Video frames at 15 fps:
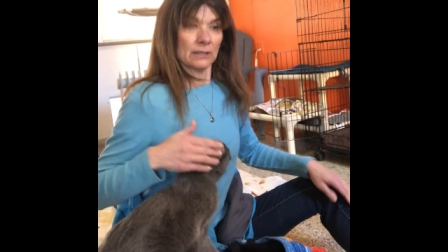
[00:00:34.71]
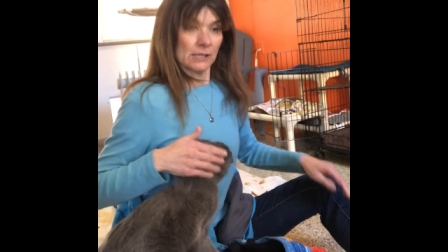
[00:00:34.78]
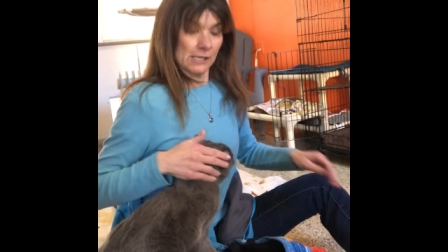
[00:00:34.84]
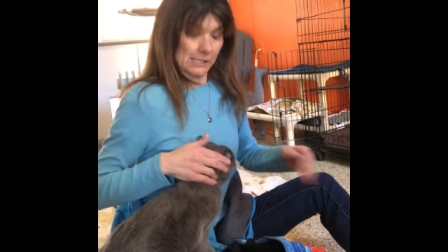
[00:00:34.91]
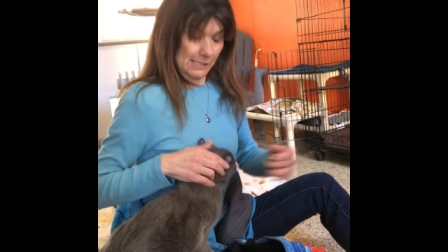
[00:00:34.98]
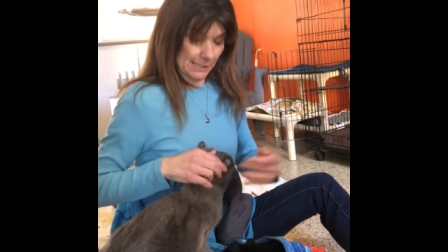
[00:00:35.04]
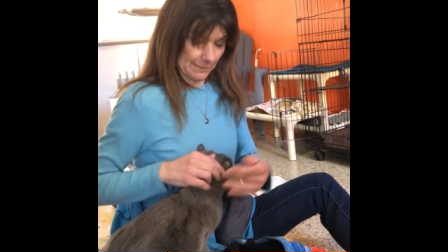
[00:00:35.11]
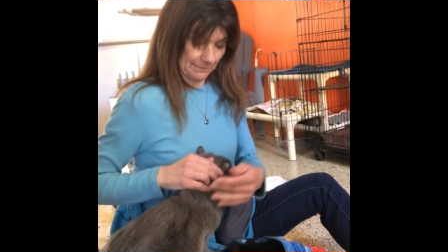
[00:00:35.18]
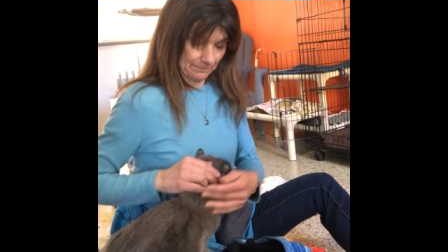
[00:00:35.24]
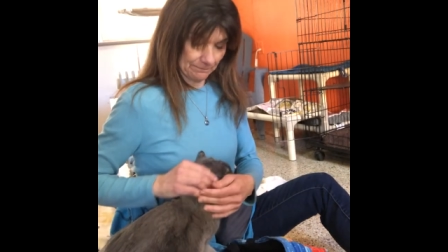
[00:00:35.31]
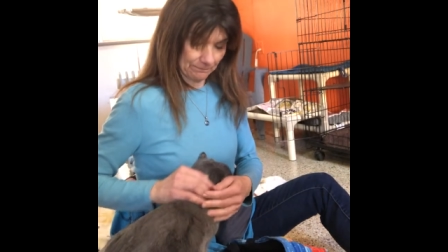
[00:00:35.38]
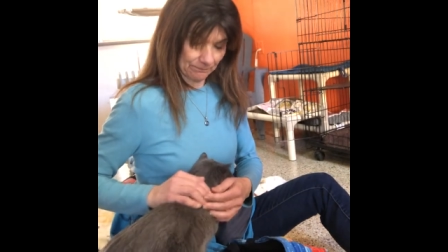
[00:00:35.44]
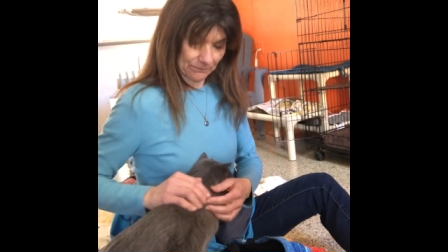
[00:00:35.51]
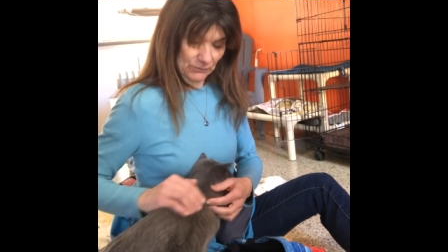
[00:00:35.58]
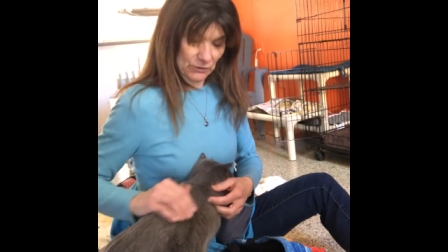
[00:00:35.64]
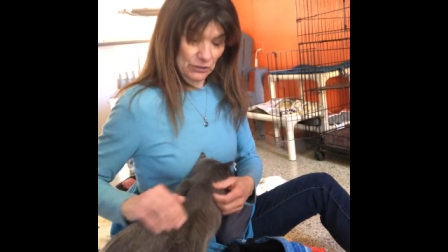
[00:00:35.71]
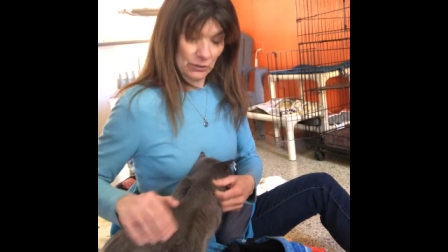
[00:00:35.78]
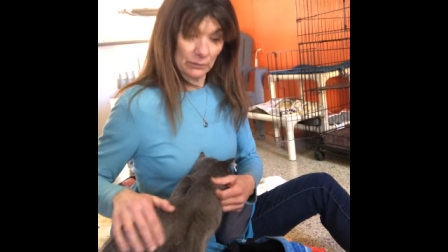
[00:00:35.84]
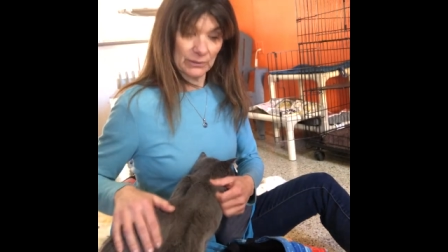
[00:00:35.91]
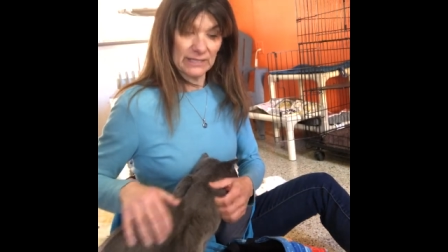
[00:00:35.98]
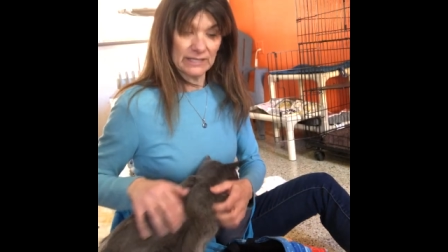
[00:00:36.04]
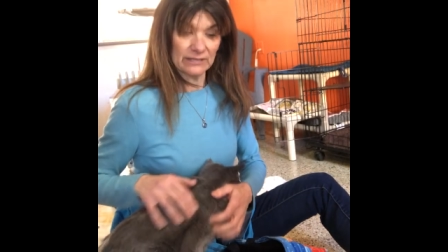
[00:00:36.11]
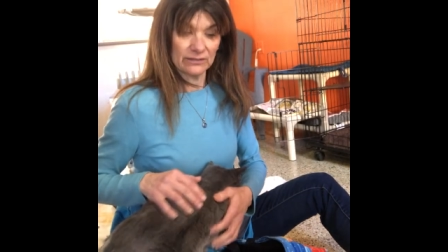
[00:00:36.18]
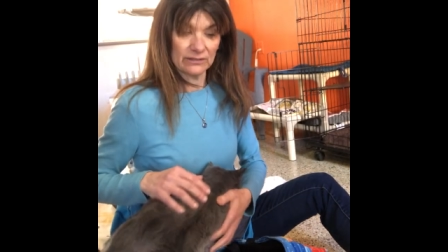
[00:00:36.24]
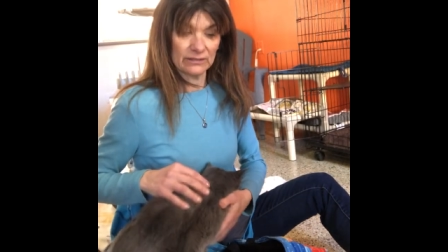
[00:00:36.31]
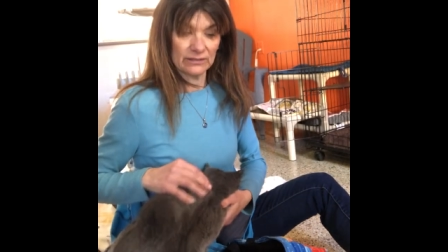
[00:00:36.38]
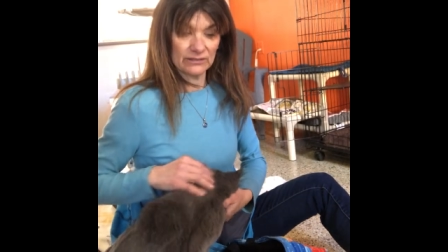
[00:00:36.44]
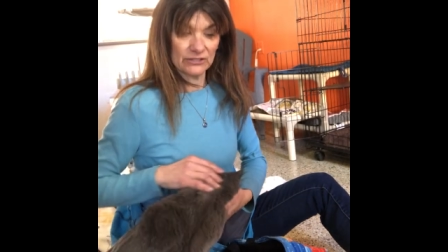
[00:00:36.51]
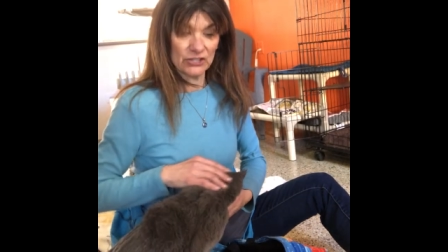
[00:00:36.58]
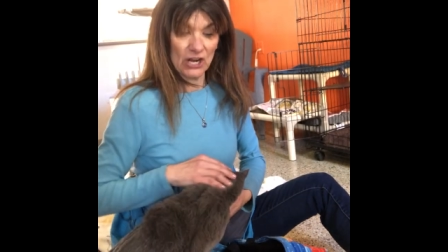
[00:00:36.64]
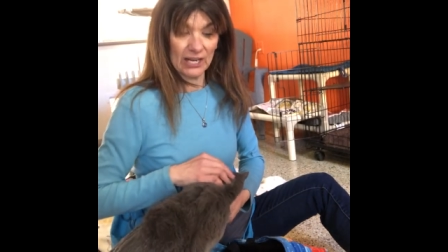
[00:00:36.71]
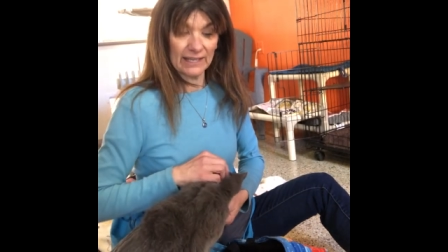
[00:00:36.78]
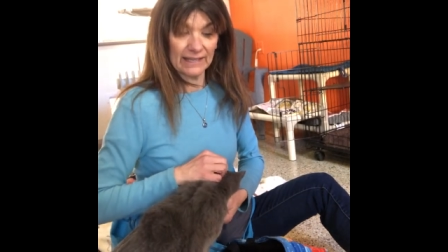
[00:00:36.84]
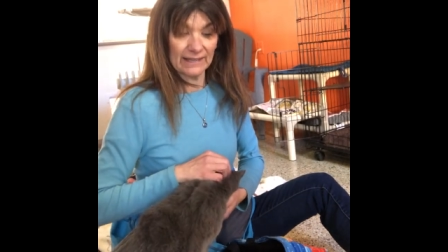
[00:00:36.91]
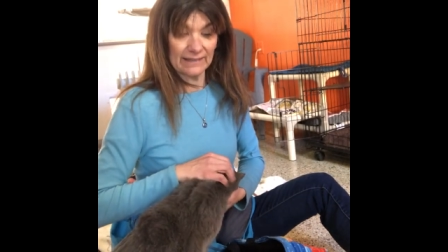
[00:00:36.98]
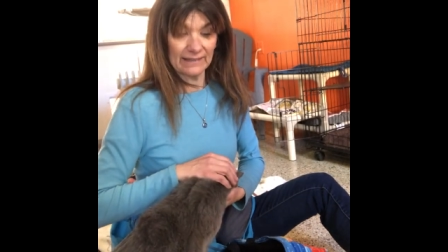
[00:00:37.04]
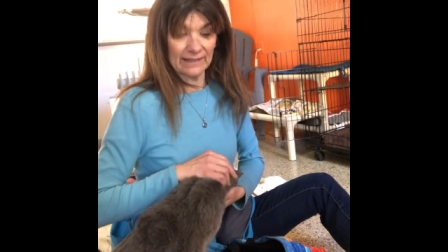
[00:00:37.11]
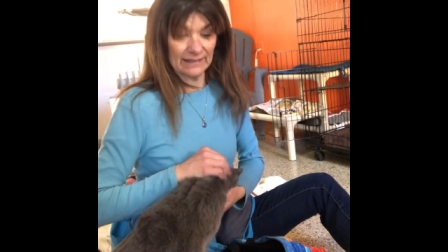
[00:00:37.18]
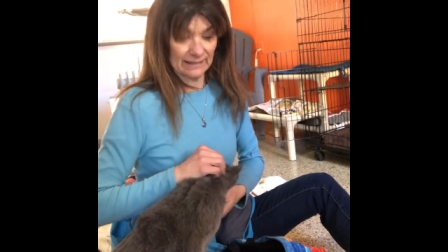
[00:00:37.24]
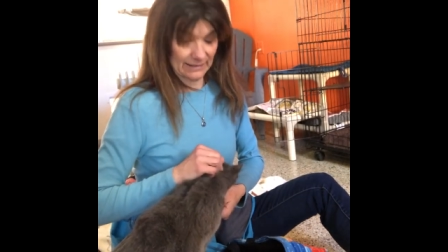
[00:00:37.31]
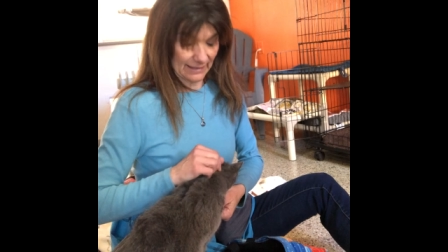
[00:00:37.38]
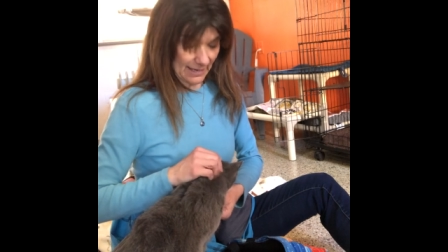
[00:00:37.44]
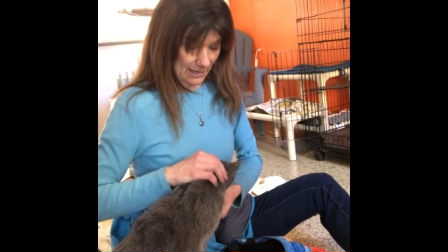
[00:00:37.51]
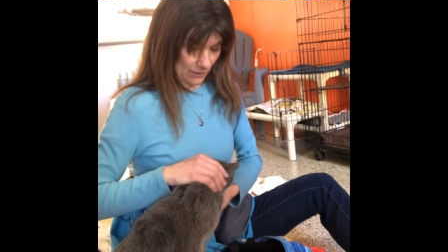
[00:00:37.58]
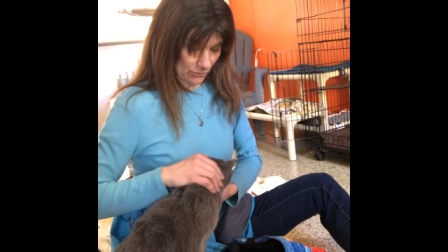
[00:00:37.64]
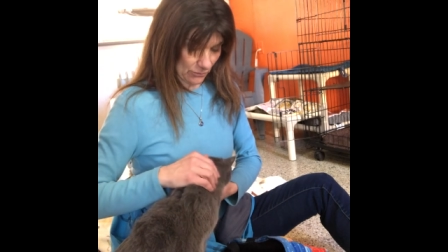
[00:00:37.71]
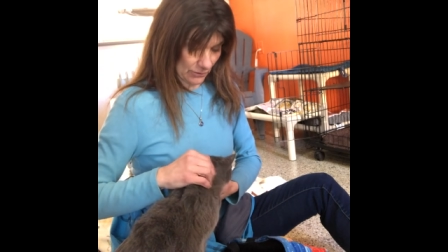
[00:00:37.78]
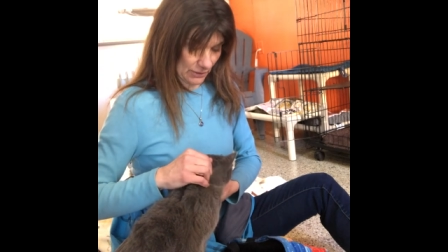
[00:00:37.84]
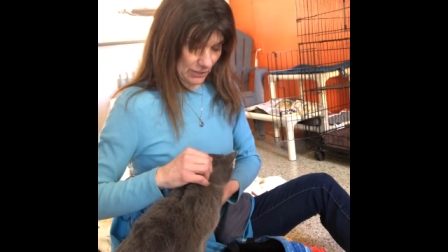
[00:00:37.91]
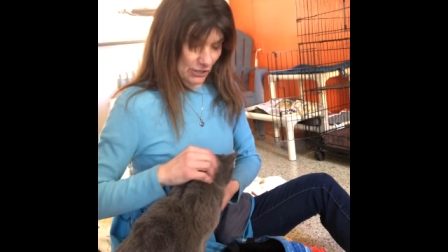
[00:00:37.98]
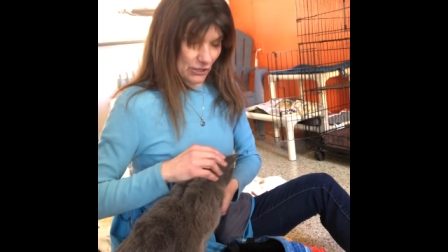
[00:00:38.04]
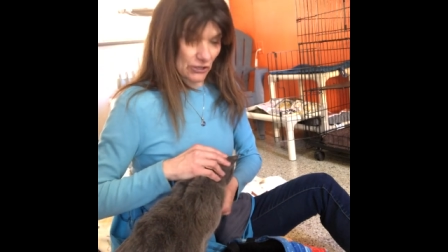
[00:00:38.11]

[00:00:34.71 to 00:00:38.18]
Um, so he's checking things out.